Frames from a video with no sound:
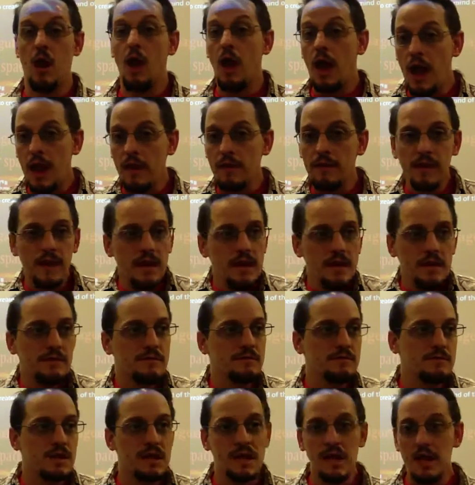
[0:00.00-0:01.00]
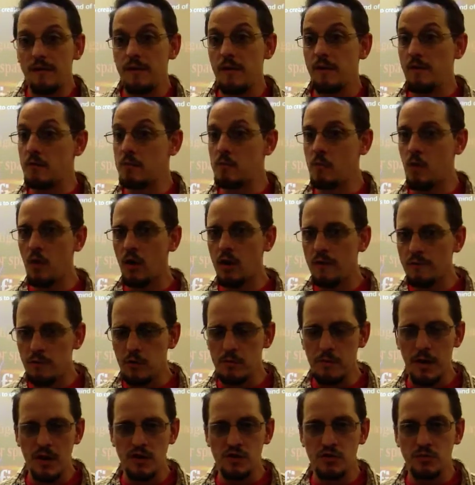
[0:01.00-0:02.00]
And then to give even more
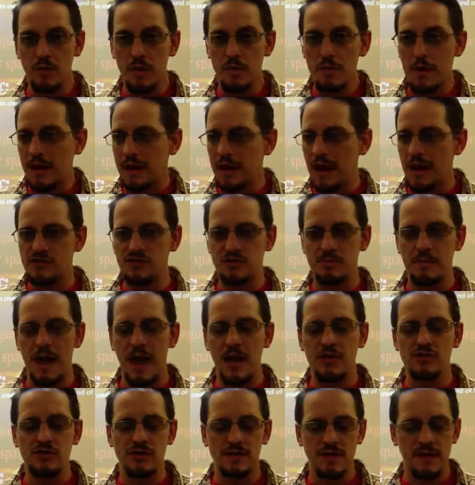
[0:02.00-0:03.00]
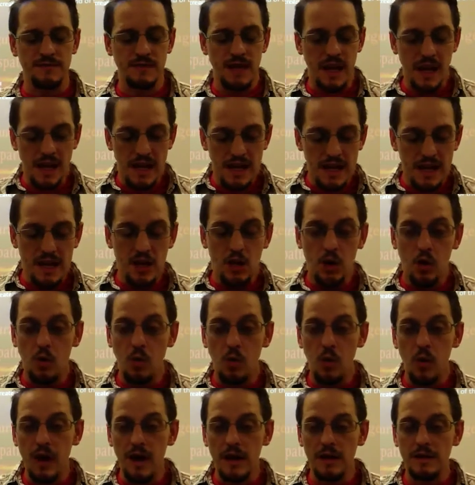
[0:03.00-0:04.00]
information, we might add some adjectives. He
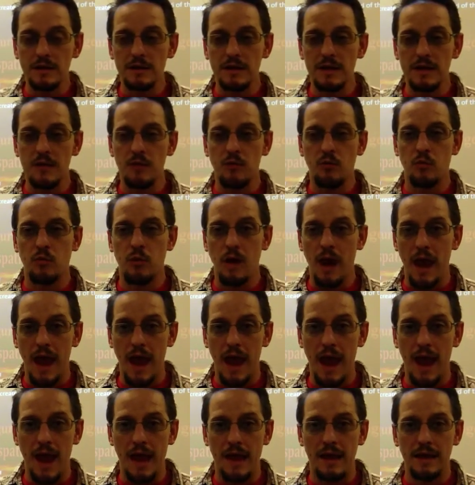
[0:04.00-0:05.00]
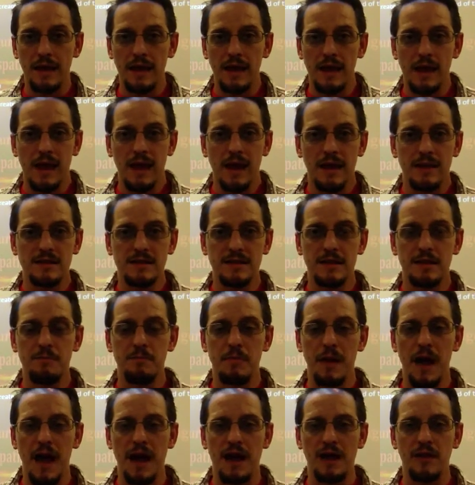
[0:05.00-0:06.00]
quickly ran into the
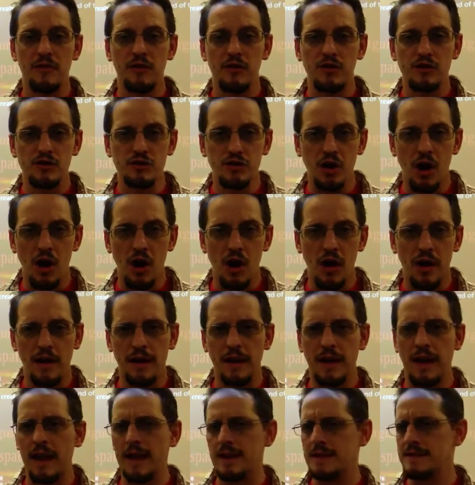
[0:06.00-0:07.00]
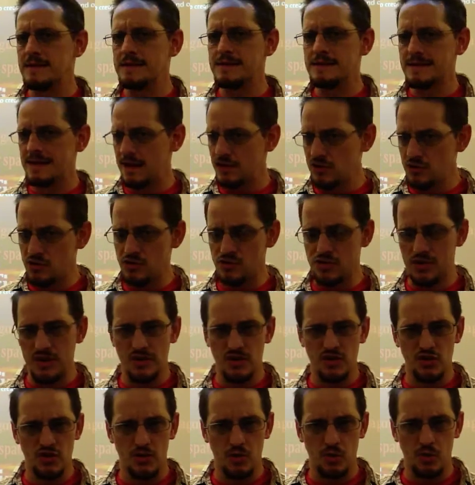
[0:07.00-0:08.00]
back of the dark and dingy
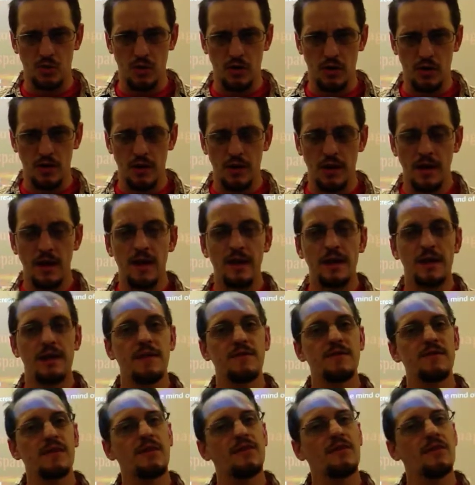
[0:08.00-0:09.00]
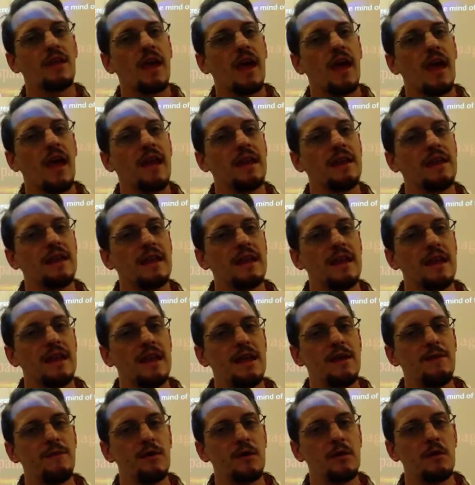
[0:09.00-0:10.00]
store. Gives us an
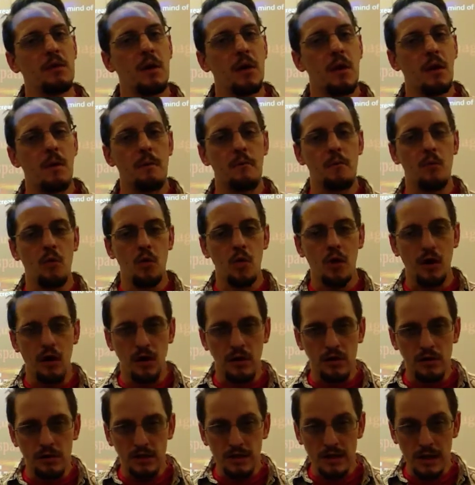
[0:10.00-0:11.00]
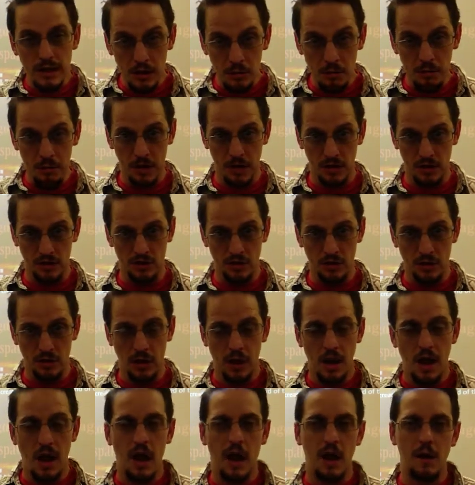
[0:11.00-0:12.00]
even more clear picture
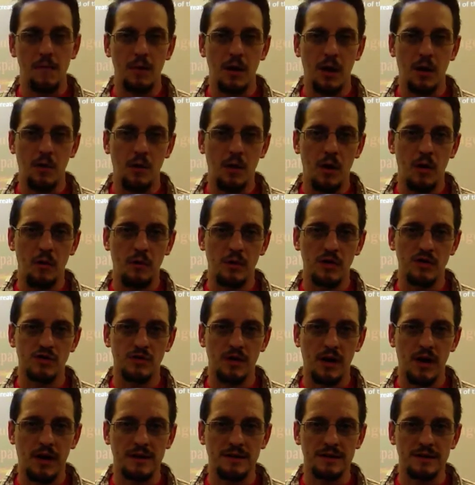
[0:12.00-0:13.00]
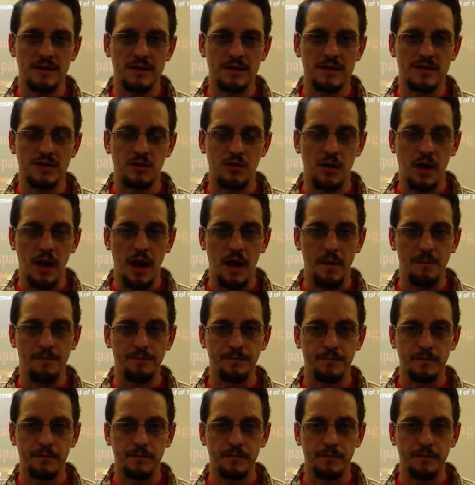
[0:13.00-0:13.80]
about what we're trying to describe.